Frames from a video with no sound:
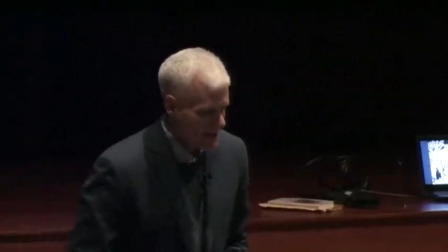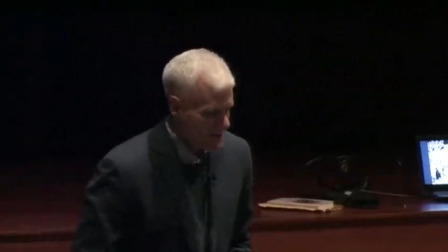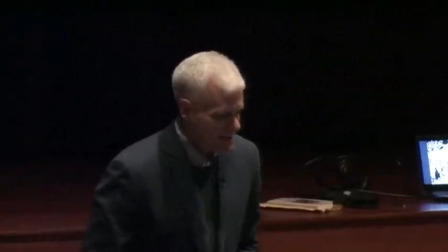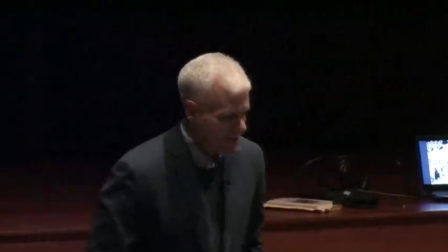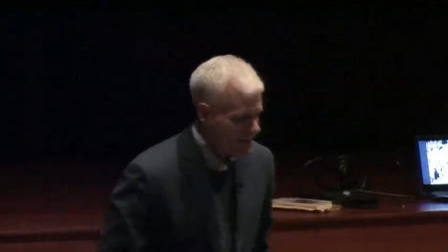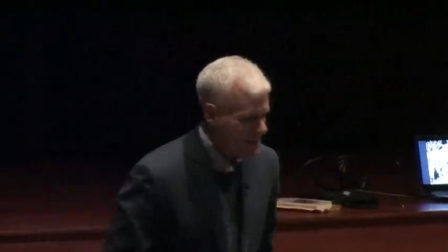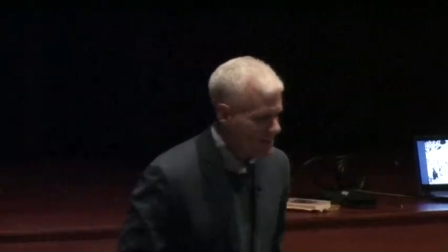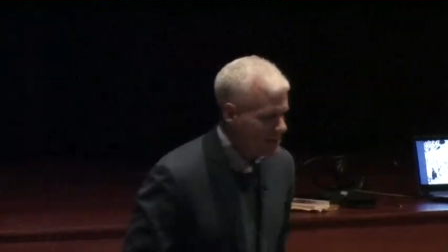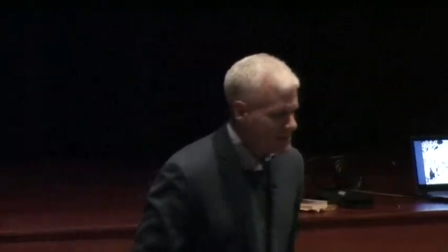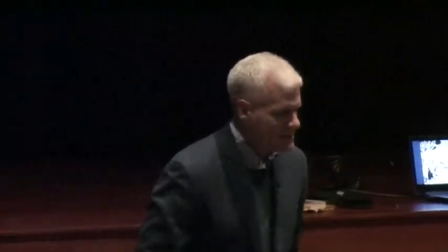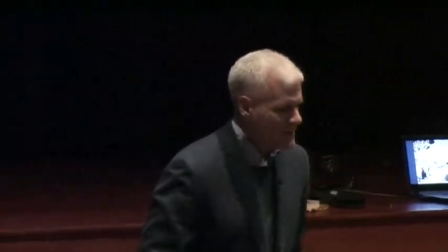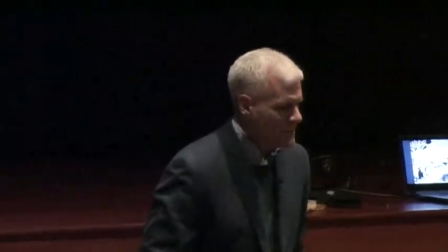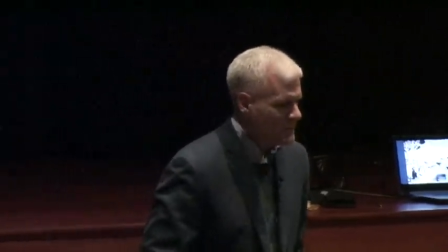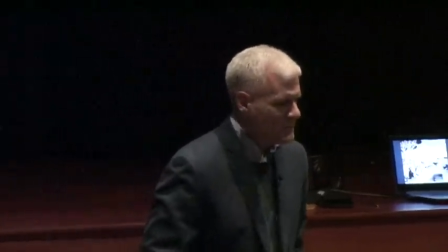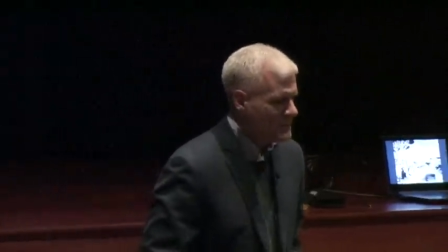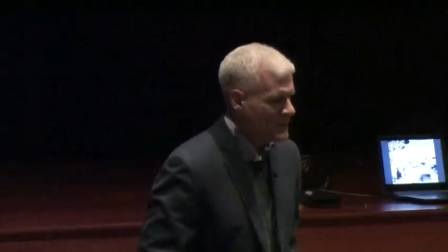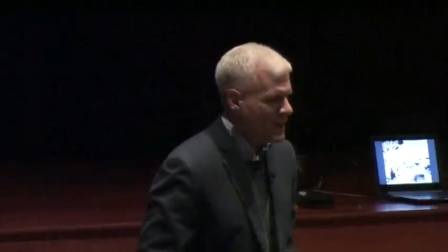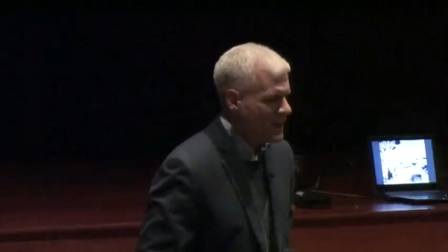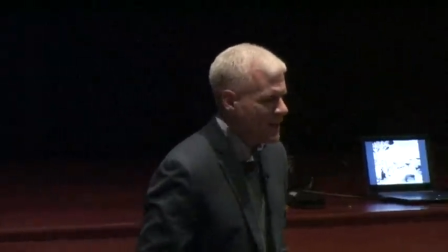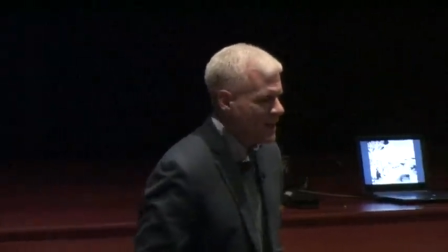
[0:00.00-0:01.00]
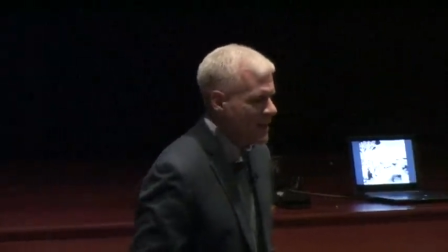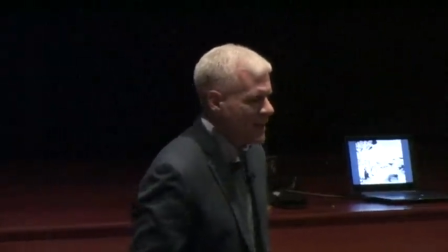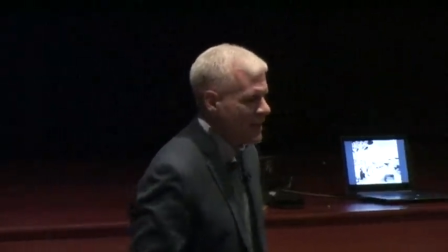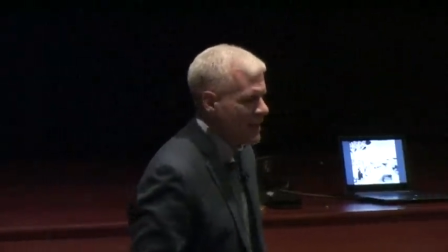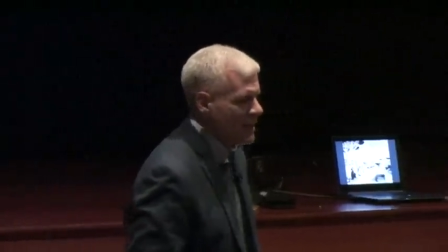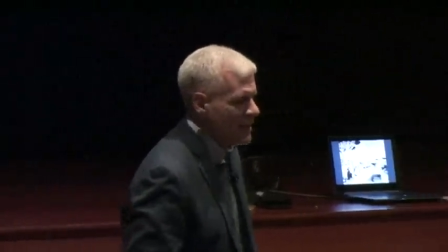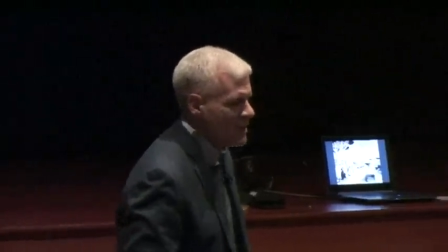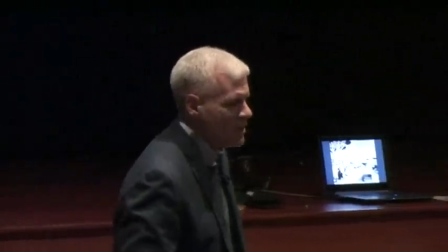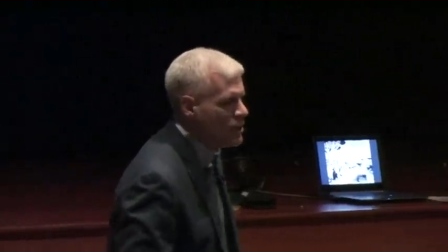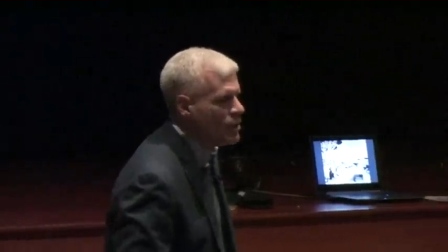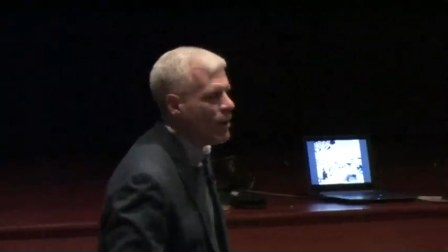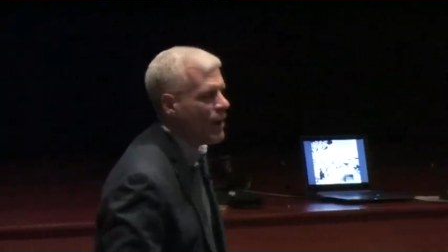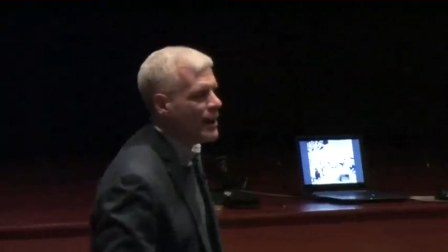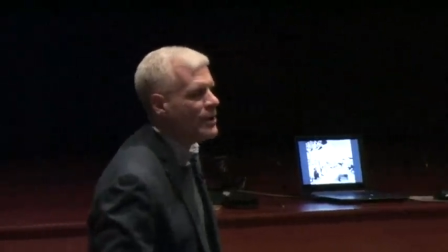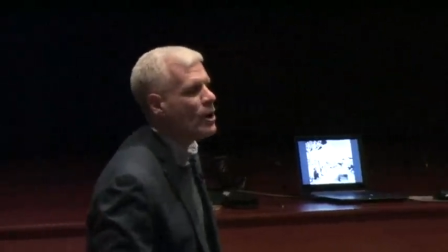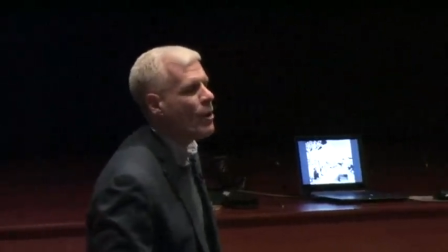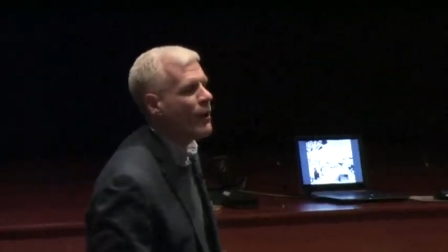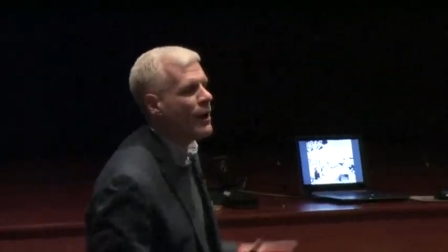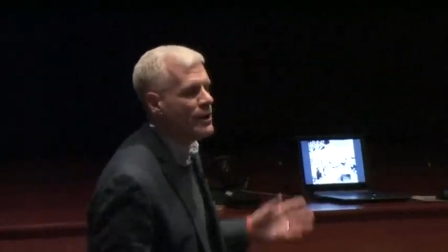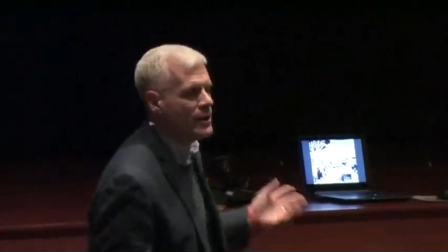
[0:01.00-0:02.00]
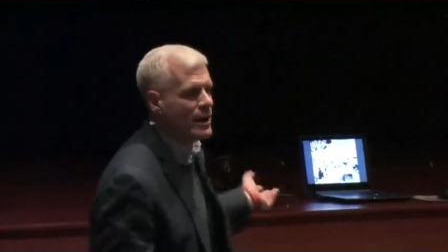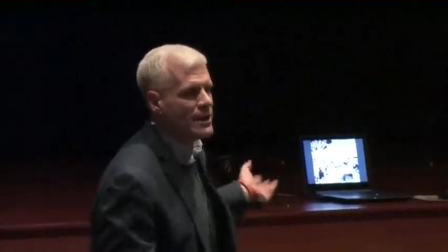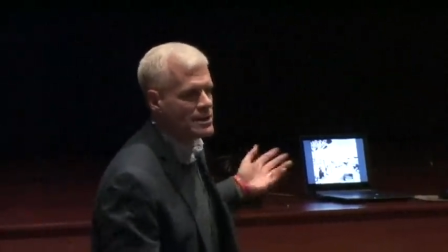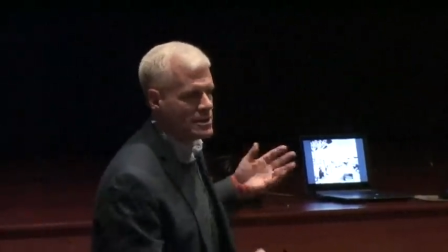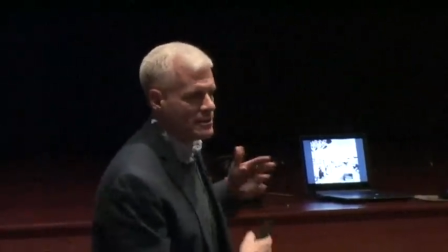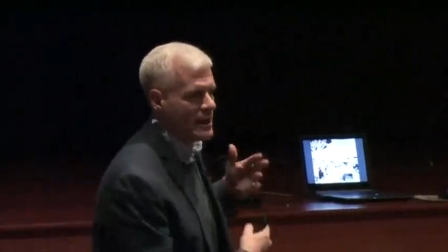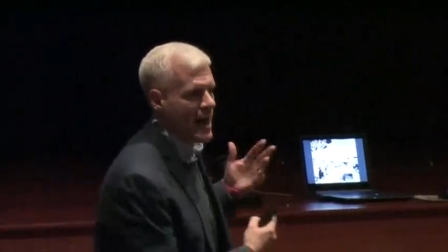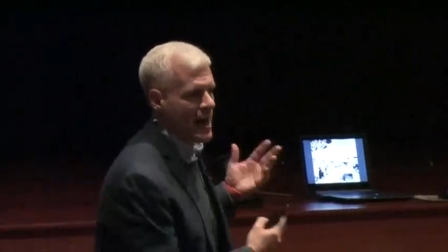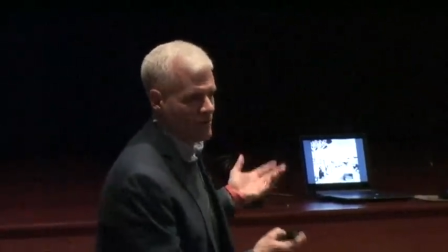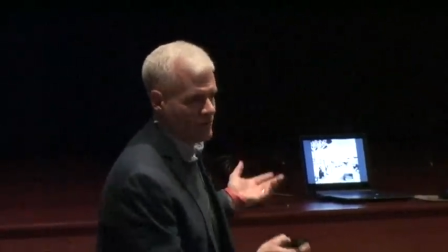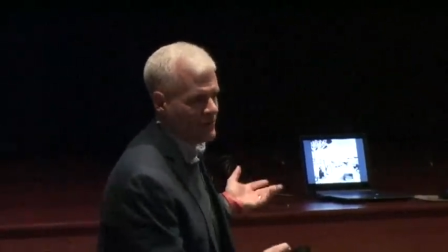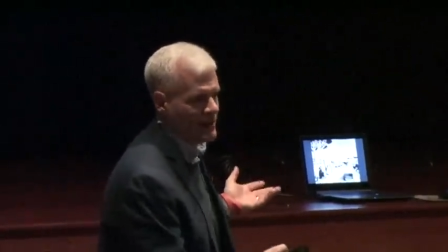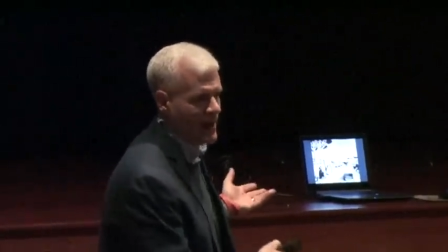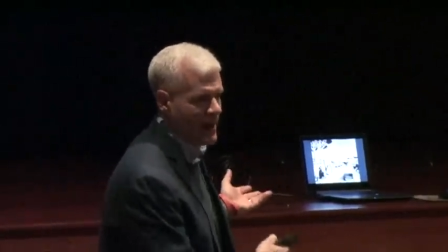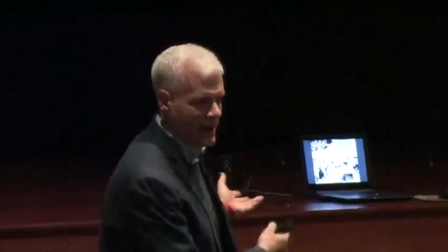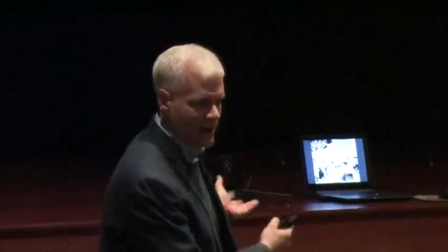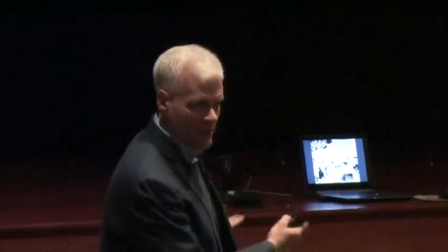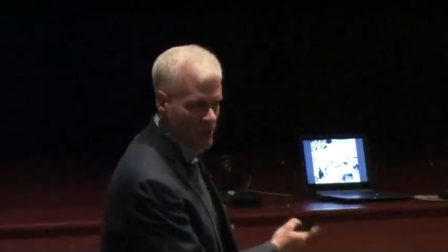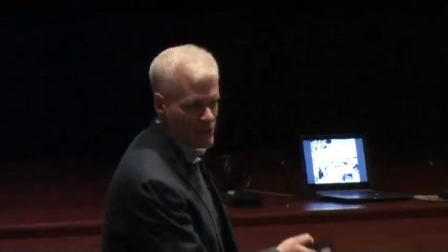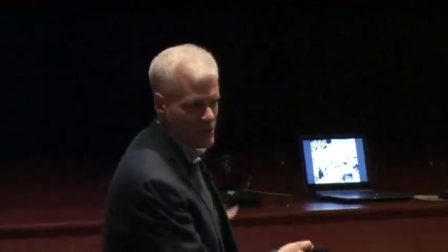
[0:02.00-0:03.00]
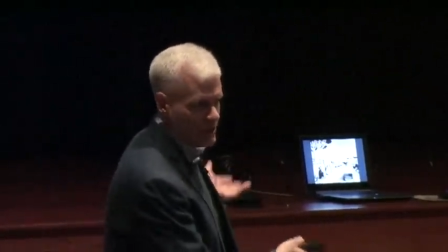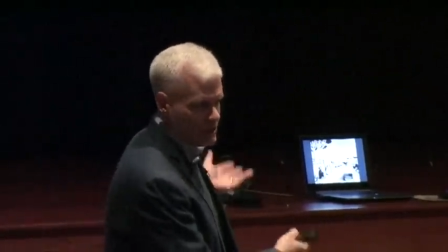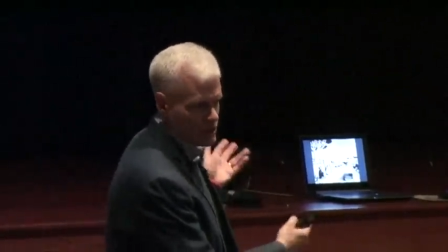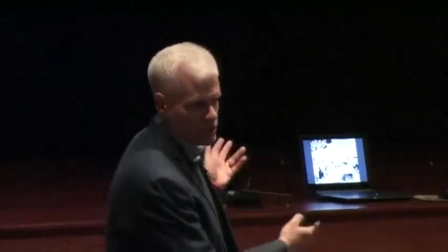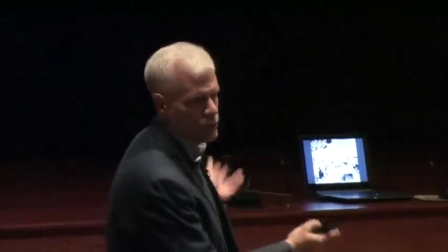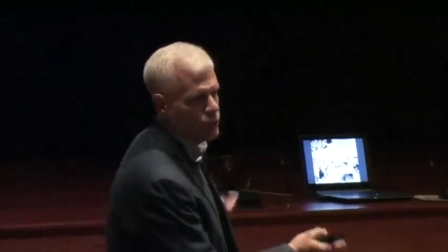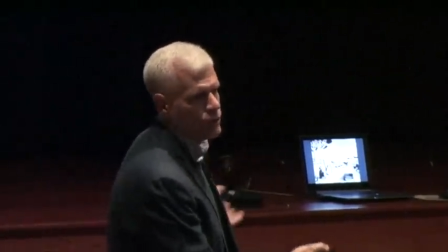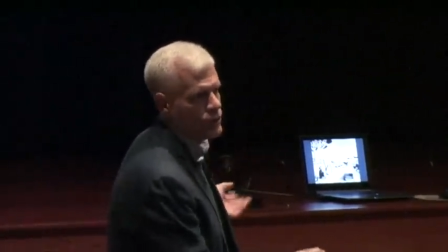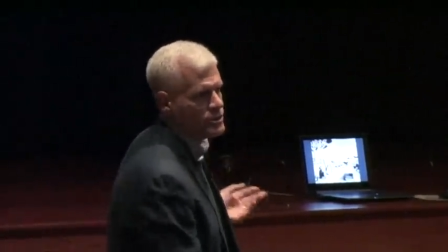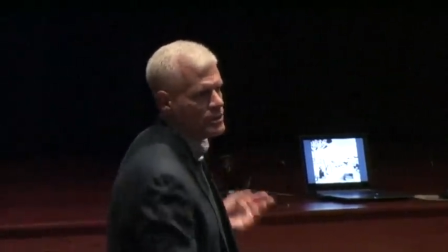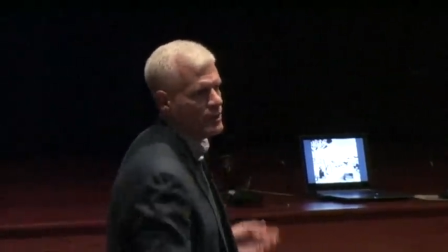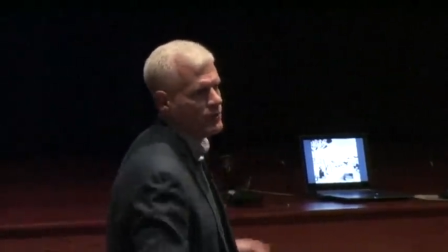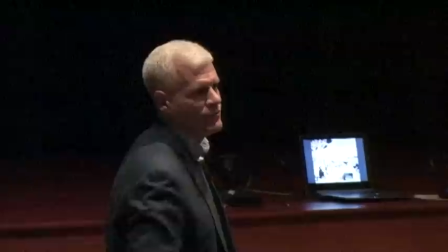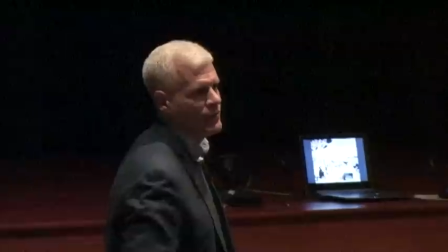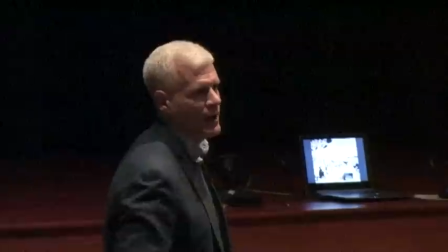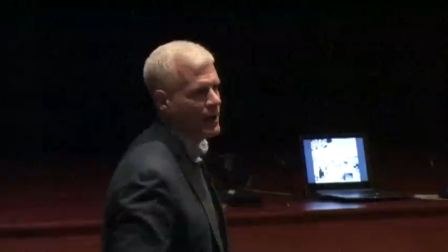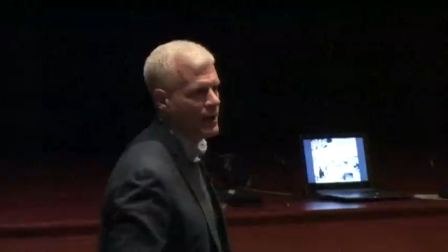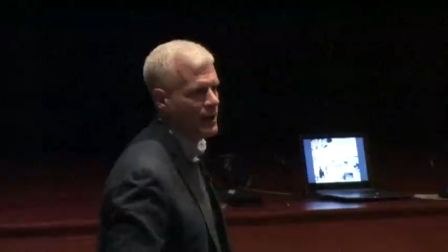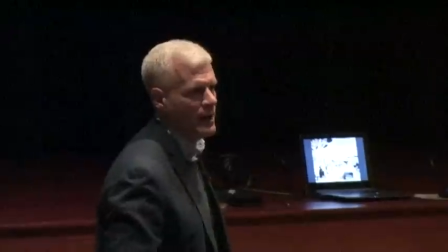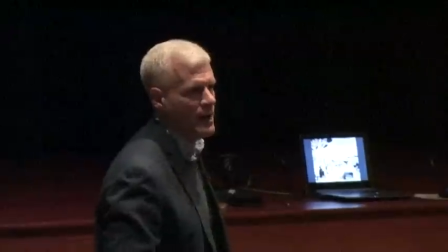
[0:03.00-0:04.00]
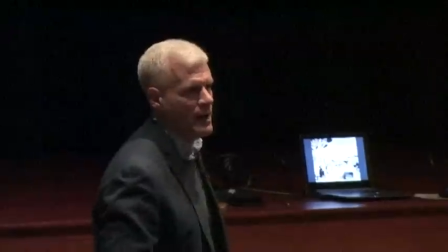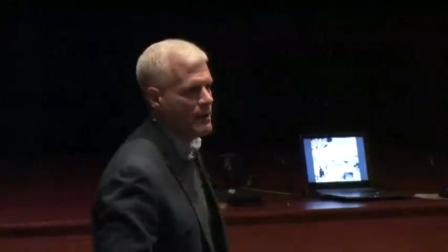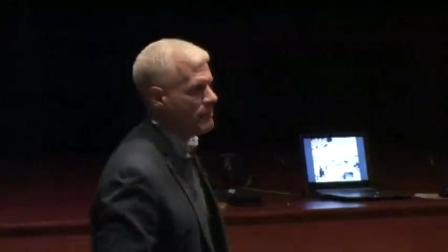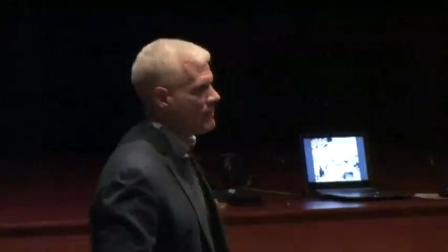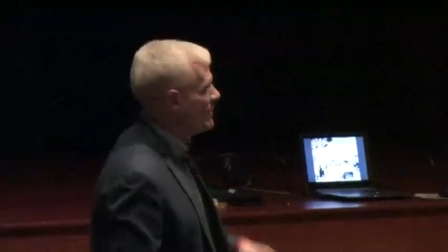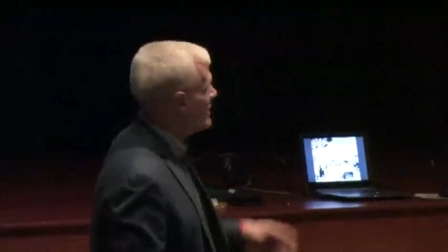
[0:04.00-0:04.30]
Said this, you know, I know why you guys are laughing at it and think school is unfair, but